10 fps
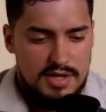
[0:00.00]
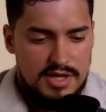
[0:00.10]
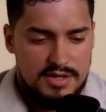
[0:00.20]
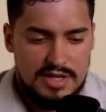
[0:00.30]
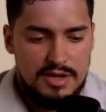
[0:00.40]

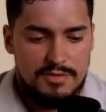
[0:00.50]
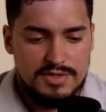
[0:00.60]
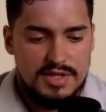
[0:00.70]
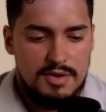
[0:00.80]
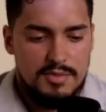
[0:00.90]
And the
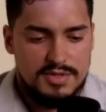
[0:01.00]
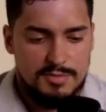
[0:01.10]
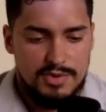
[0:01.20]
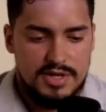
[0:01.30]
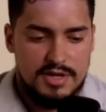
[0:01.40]
keywords that I want to
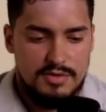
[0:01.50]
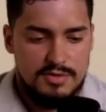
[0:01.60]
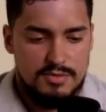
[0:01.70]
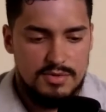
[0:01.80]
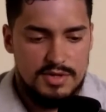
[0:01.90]
bring out
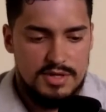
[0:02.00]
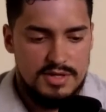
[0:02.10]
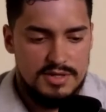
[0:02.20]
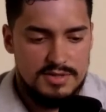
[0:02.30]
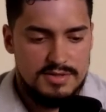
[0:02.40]

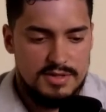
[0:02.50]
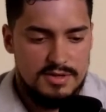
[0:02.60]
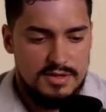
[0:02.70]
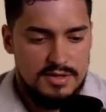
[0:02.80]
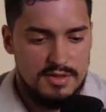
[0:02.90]
is
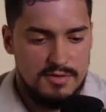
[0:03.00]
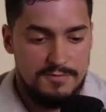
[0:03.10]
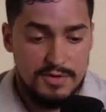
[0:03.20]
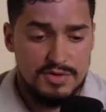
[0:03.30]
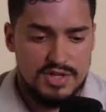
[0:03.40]
in
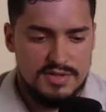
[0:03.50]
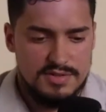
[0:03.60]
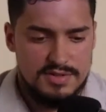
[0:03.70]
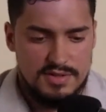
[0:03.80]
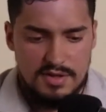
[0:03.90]

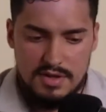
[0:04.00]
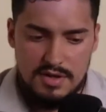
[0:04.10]
Ephesians